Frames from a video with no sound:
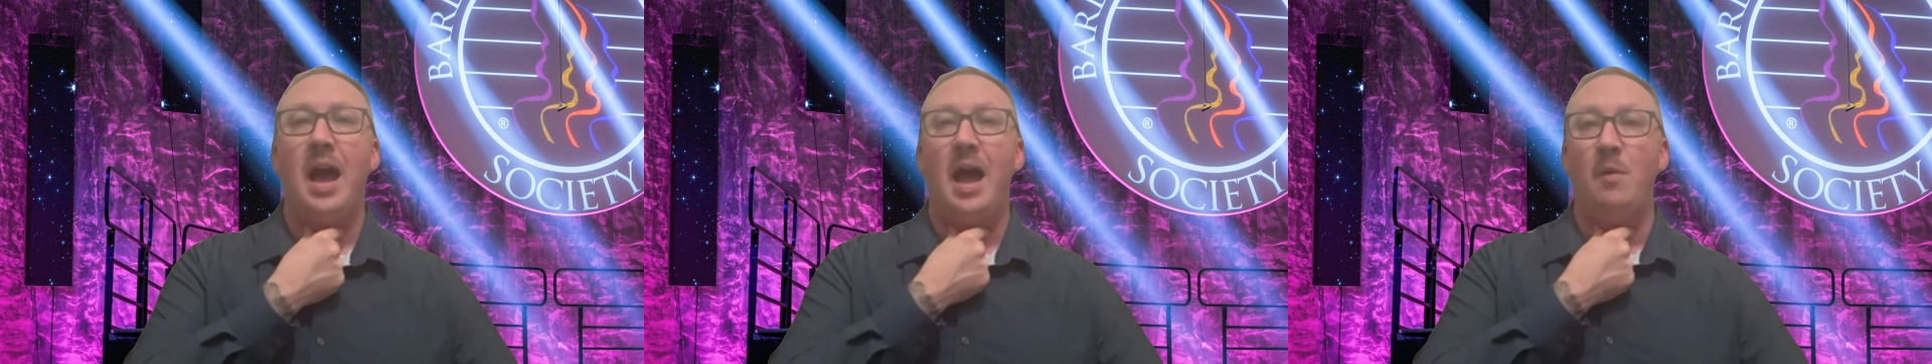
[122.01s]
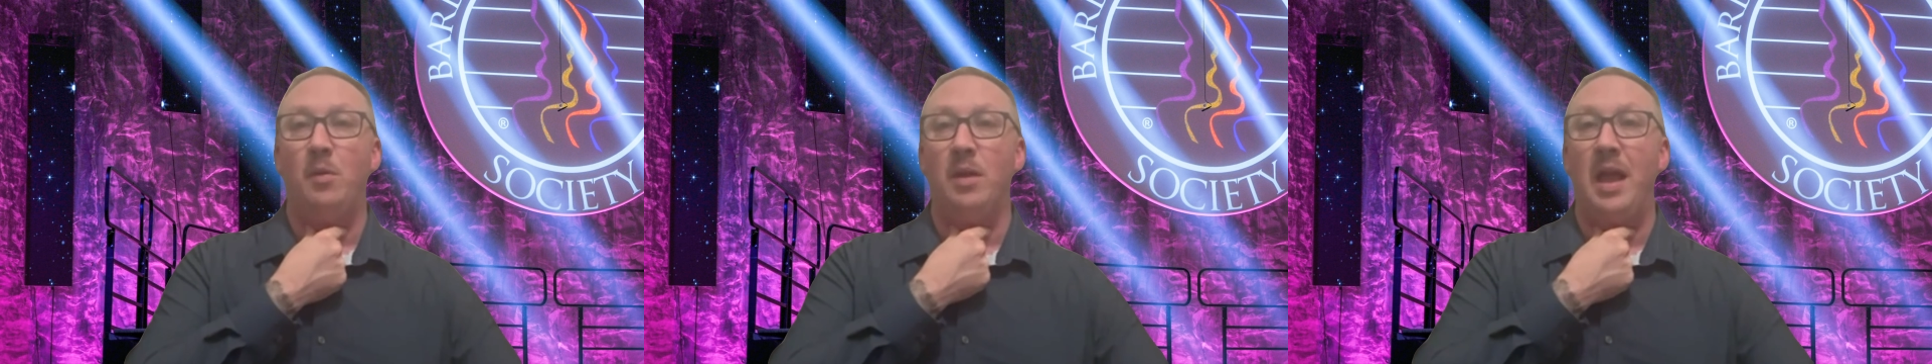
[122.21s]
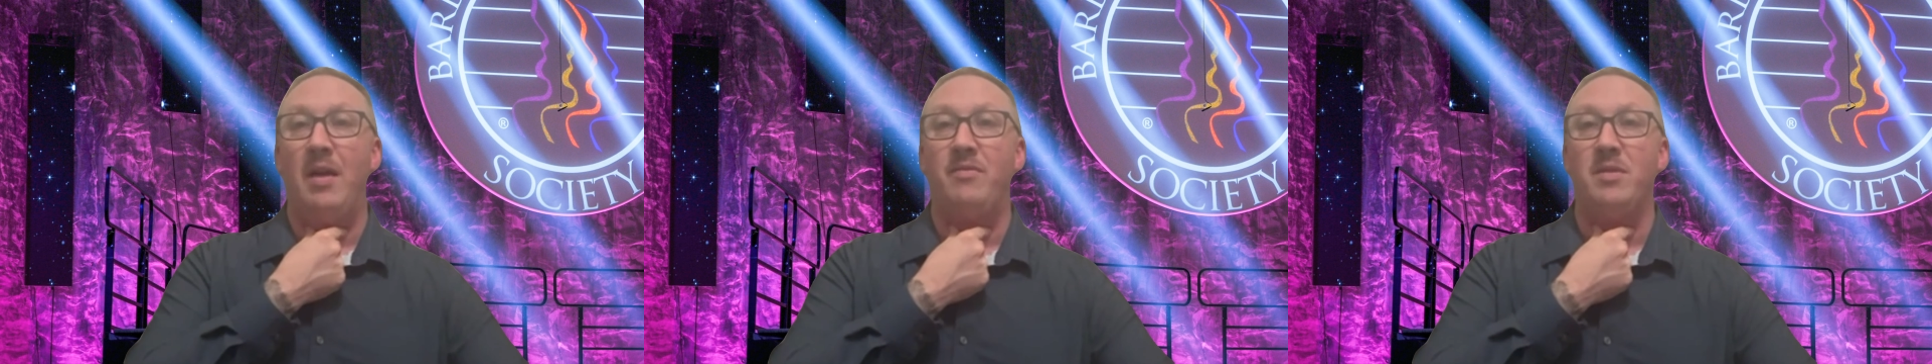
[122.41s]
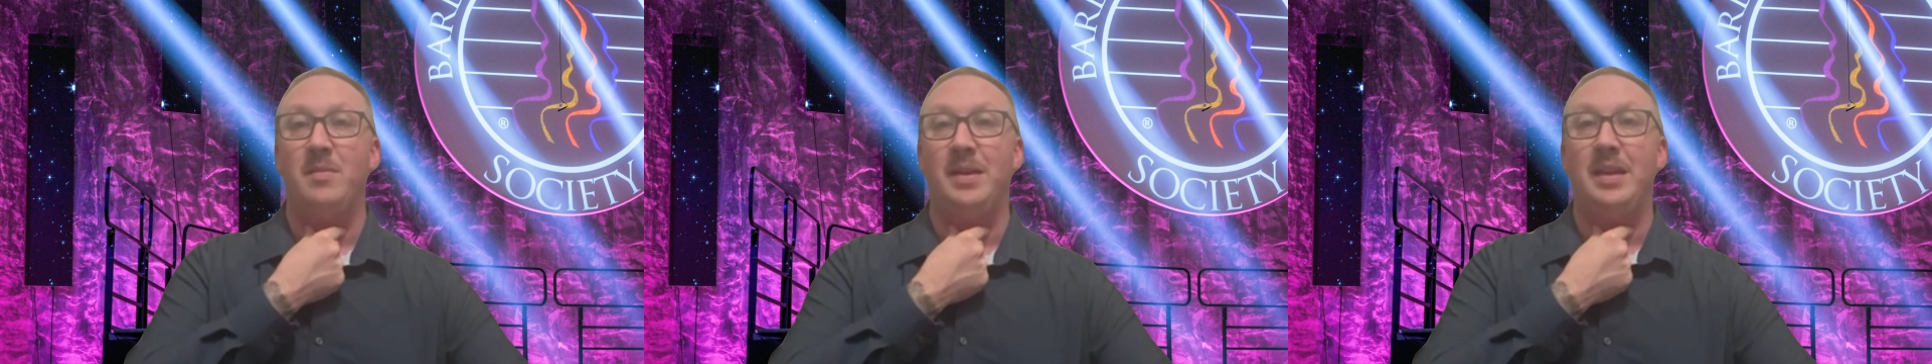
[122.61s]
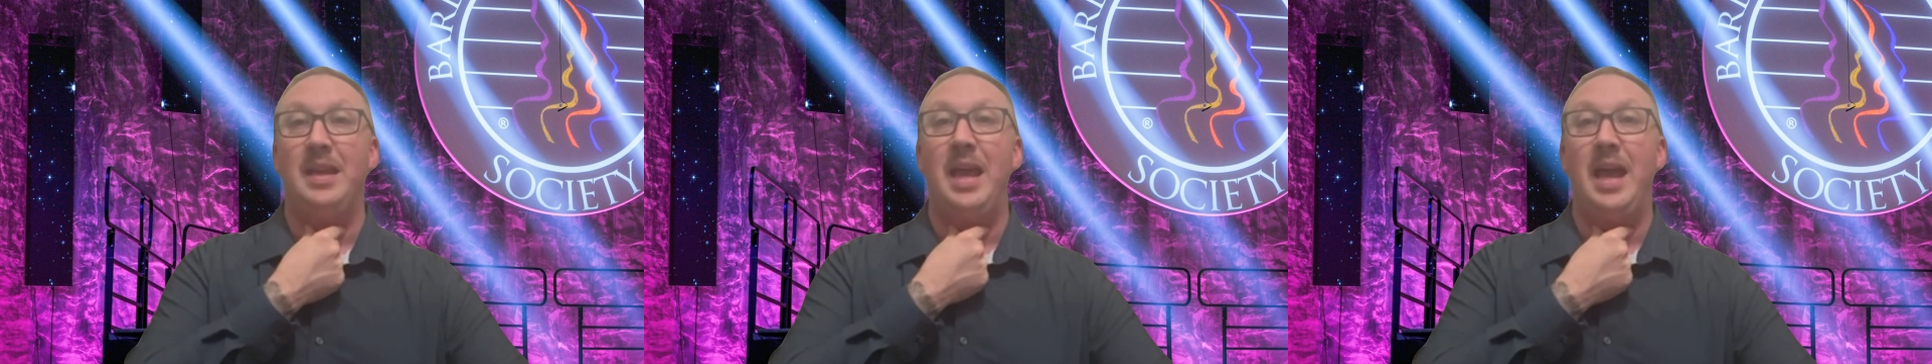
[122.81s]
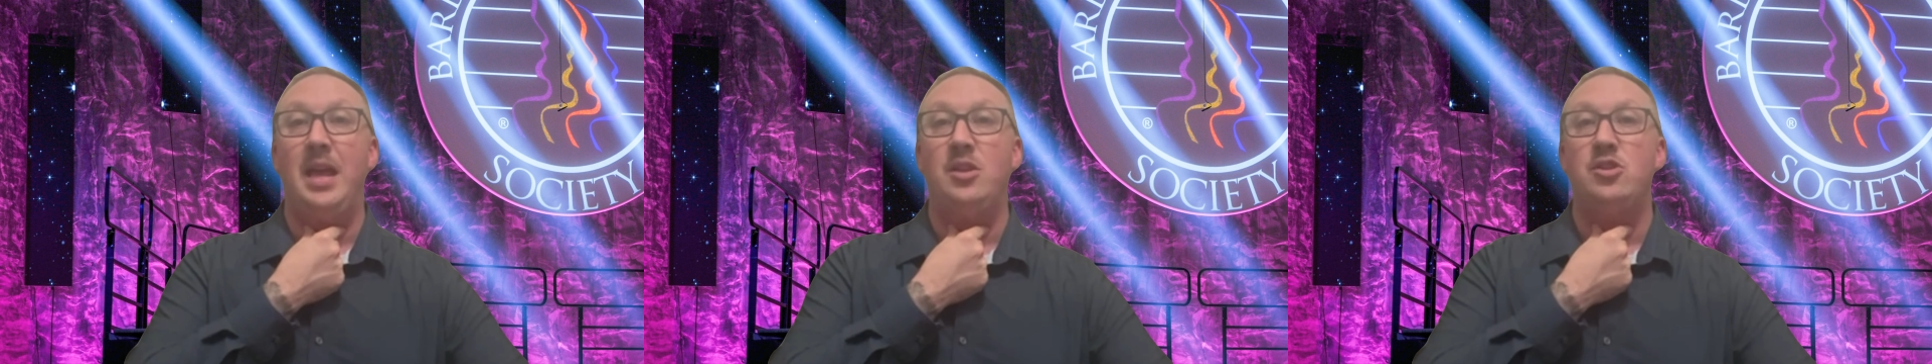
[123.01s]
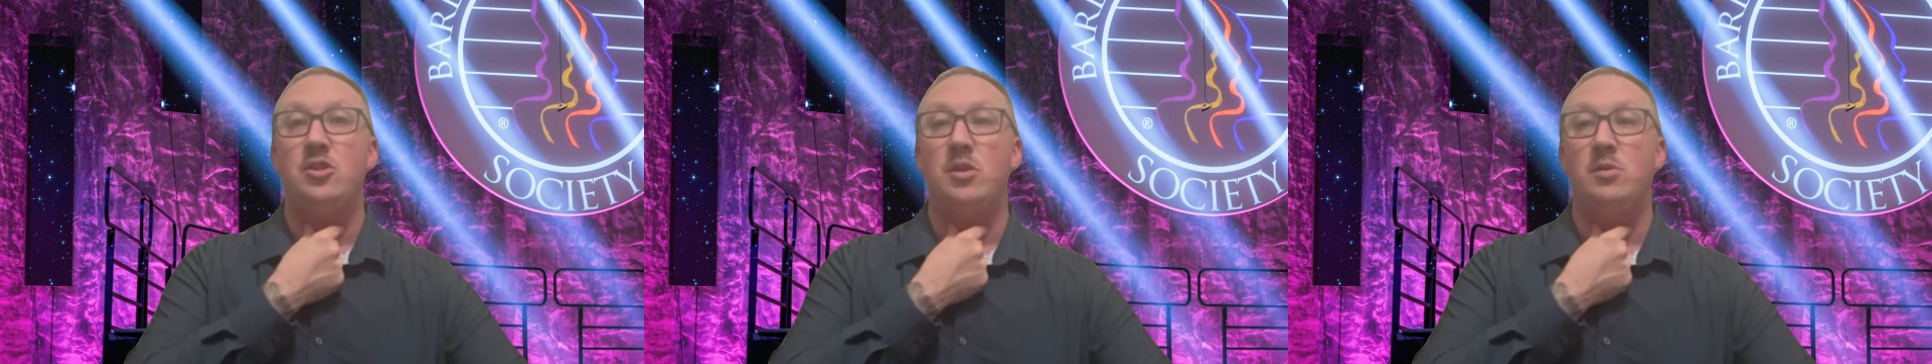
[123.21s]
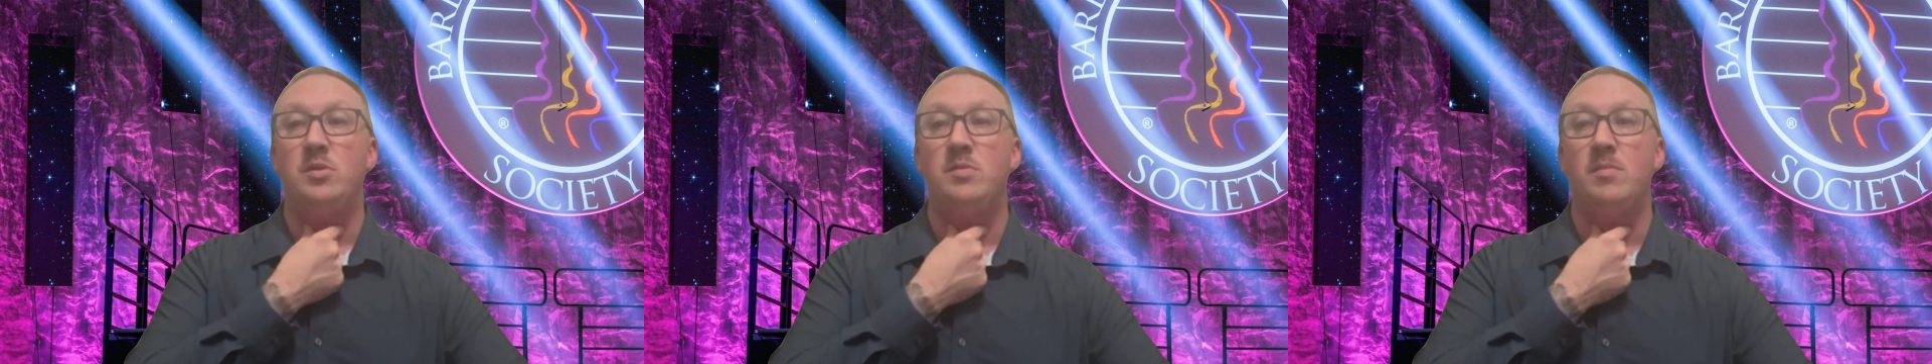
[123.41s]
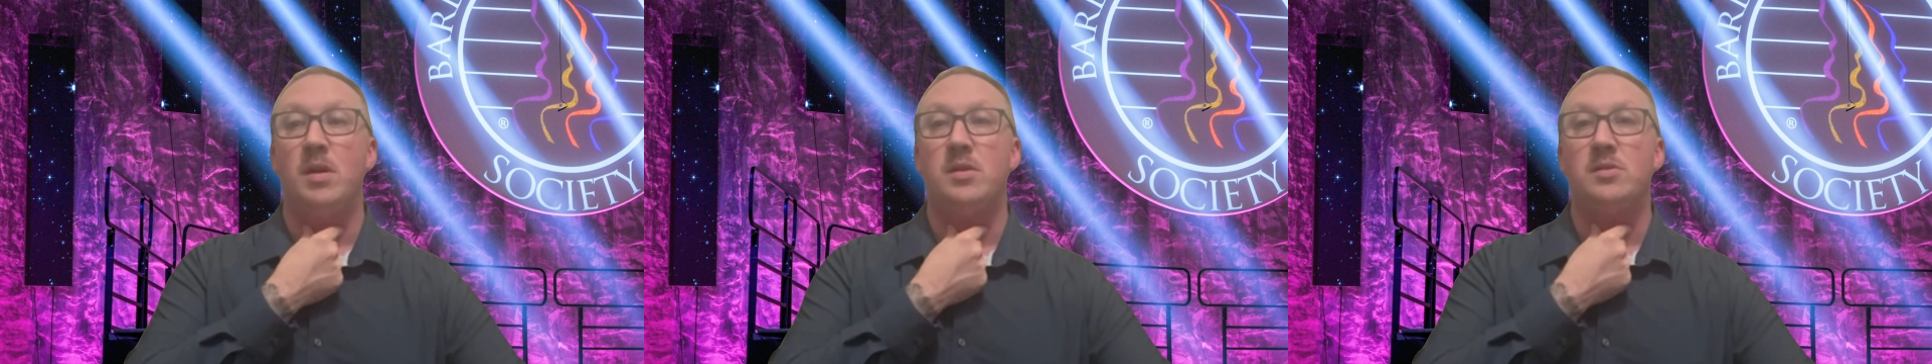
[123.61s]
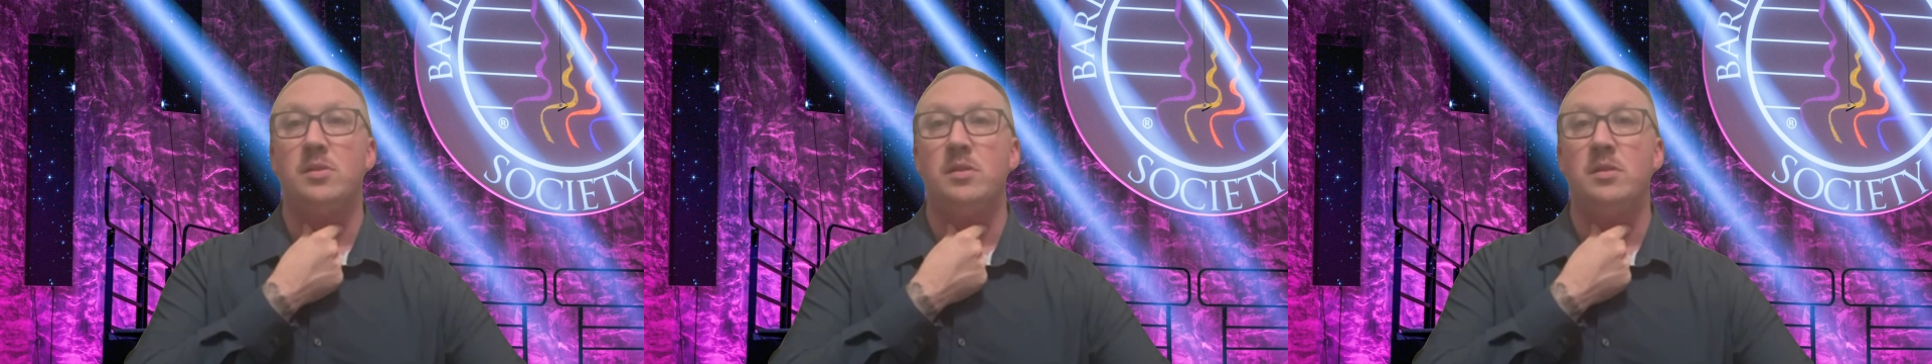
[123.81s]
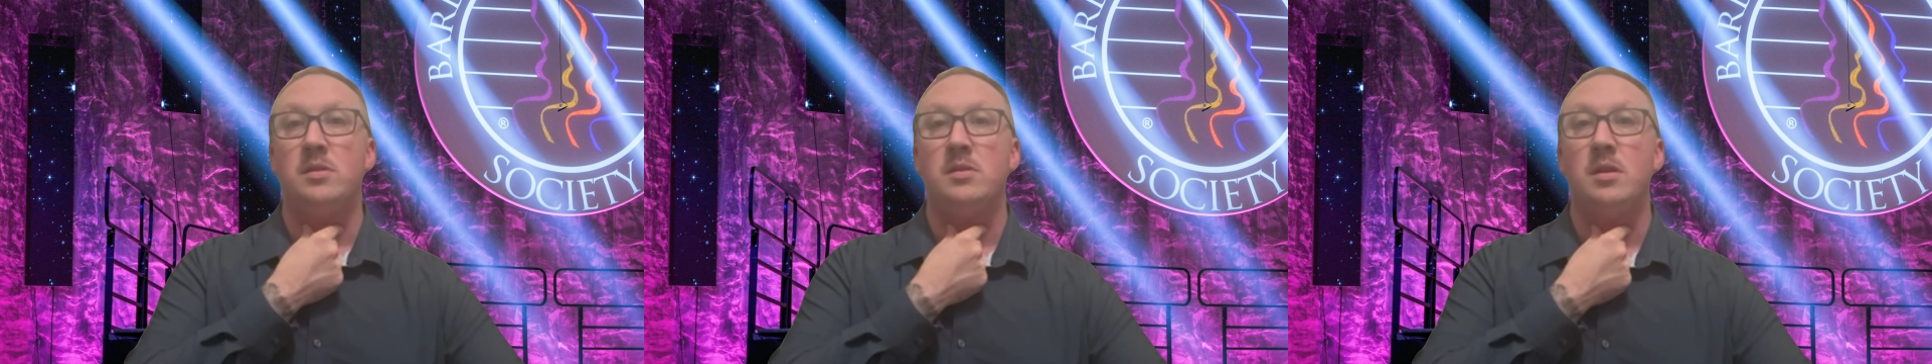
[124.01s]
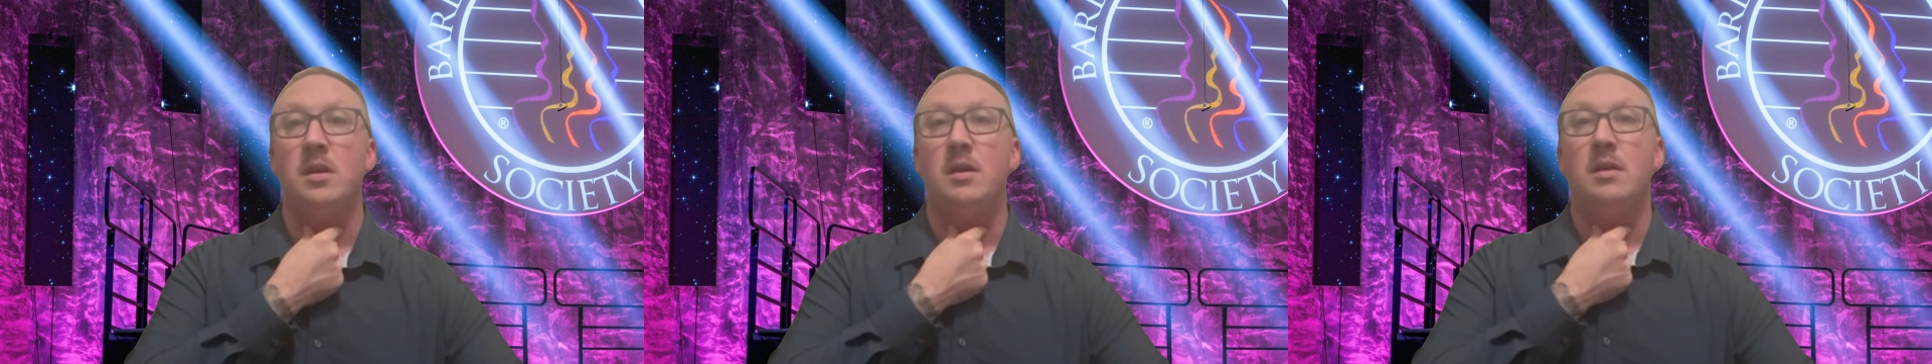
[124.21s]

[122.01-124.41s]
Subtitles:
I will have them engage those muscles.